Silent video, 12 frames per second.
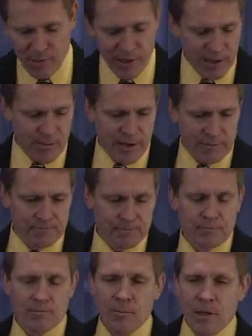spreading them out.
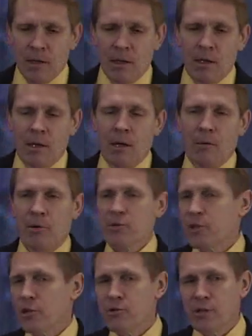
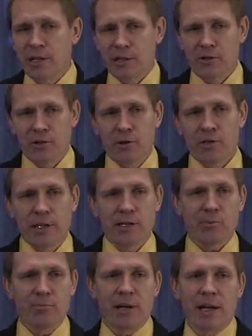Persecution hit the church and
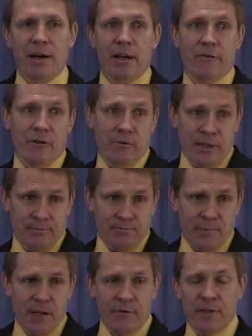they spread out everywhere.
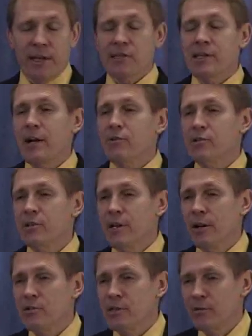And for the next 1,000
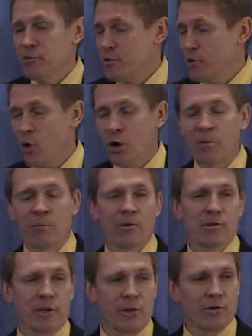years, it was horrible
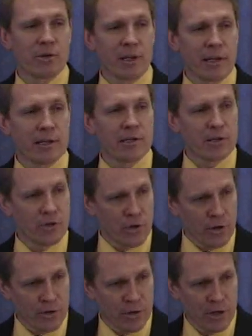persecution against the
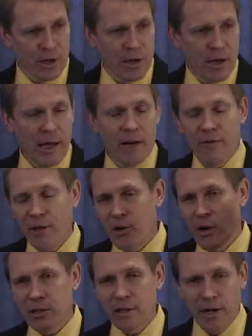church. And if they
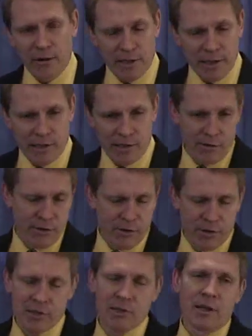caught the heretics, the
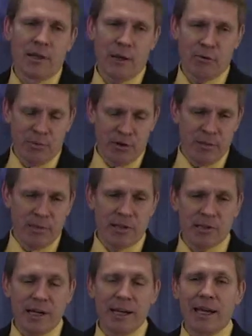Christians, they would burn them at
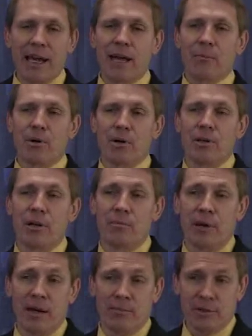the stake and burn their
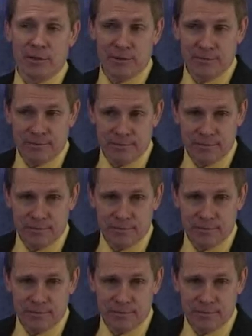Bibles.